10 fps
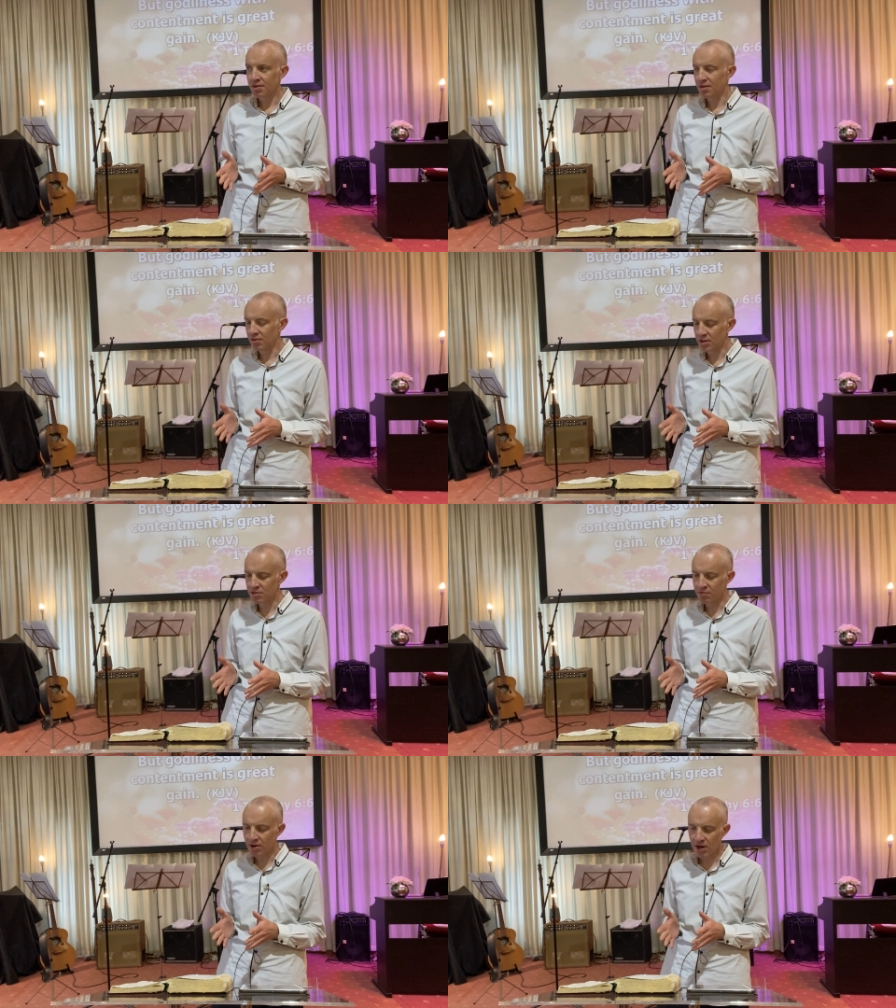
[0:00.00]
And that's
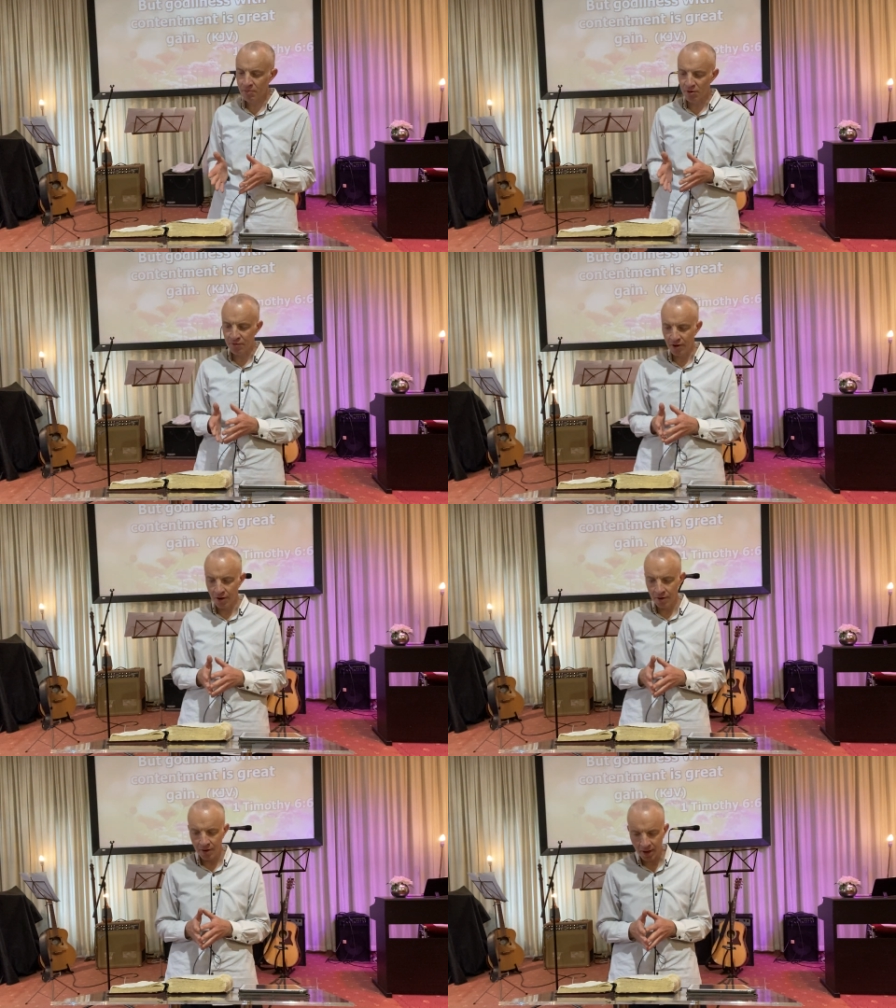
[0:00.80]
a very
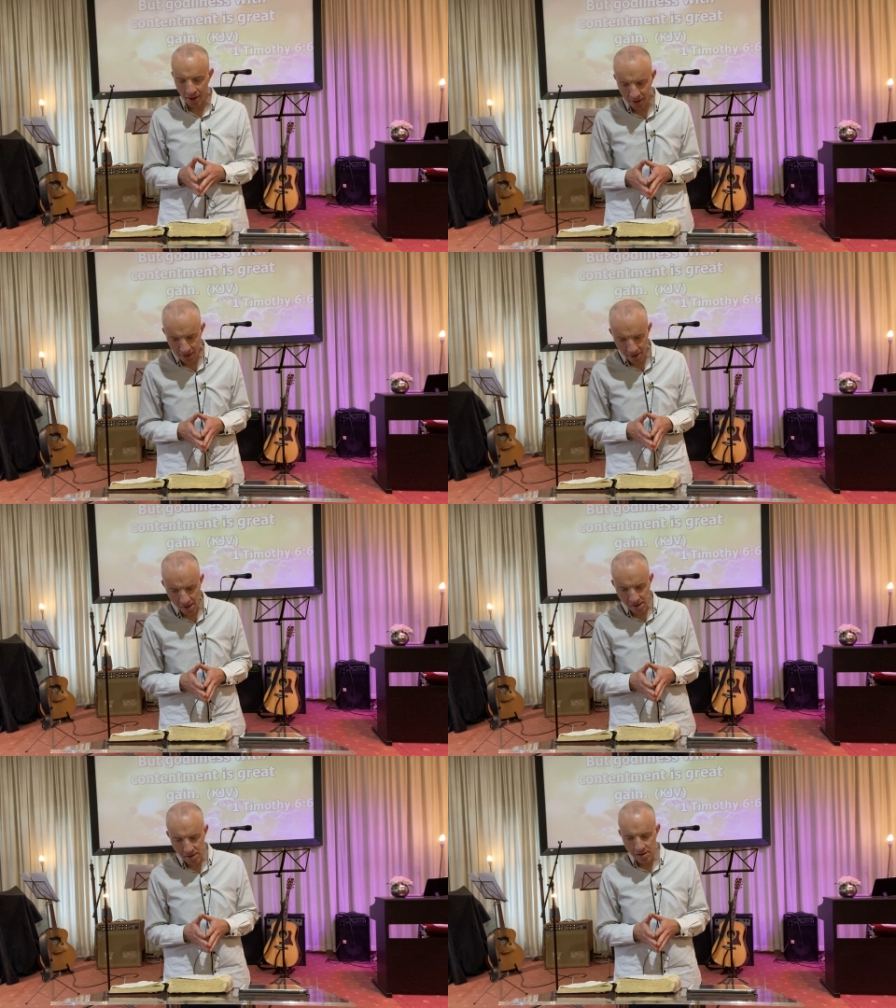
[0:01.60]
profound uh,
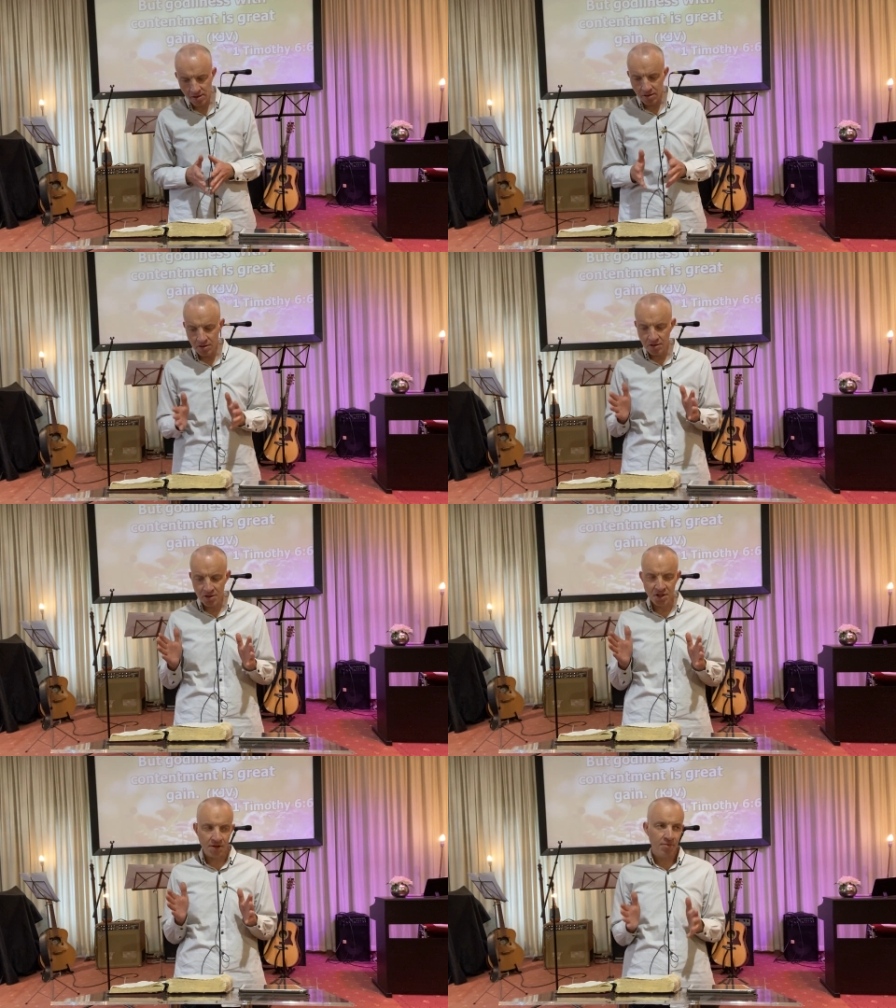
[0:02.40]

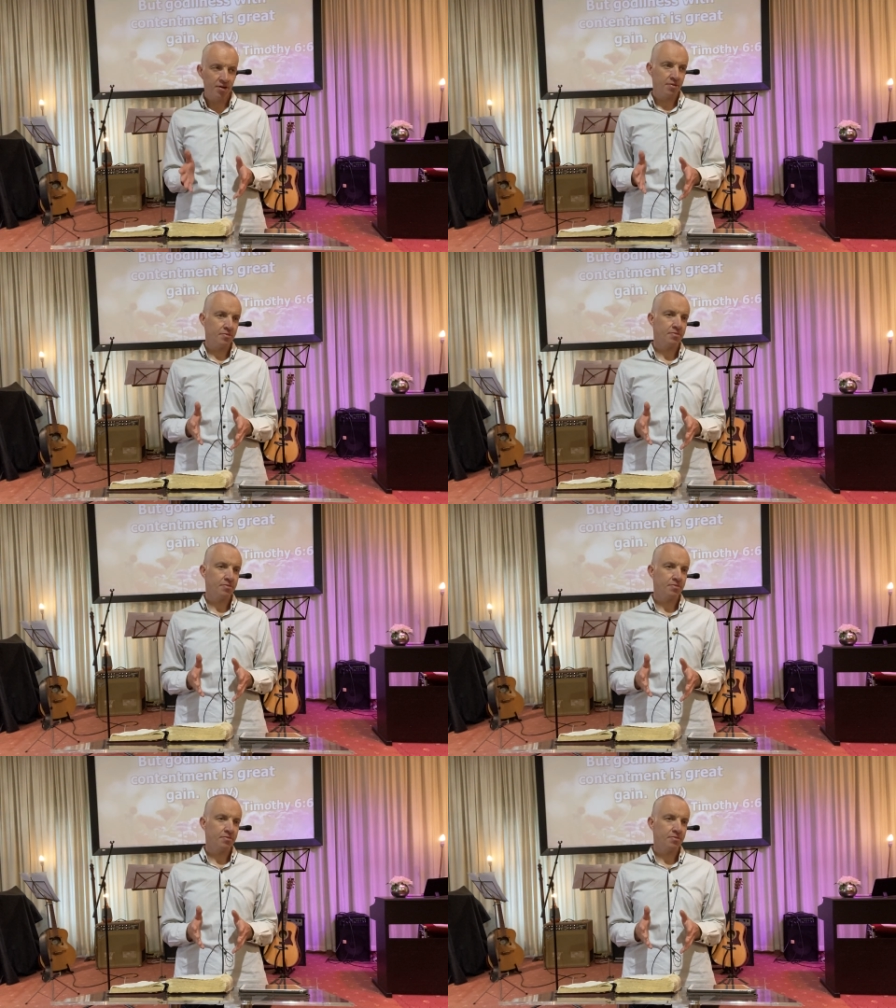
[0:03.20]
statement.